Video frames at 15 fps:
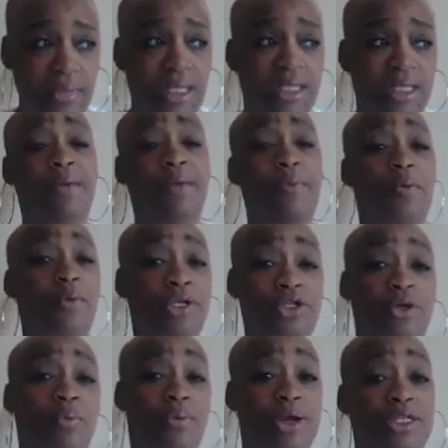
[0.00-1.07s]
She's like, but what
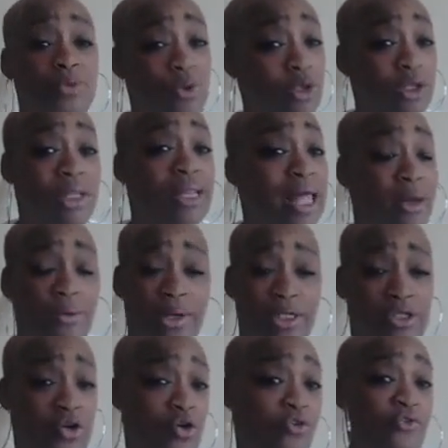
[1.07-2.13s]
your breast will look like when
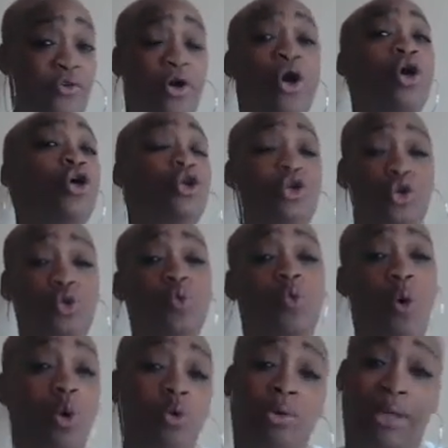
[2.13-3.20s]
it's over, you won't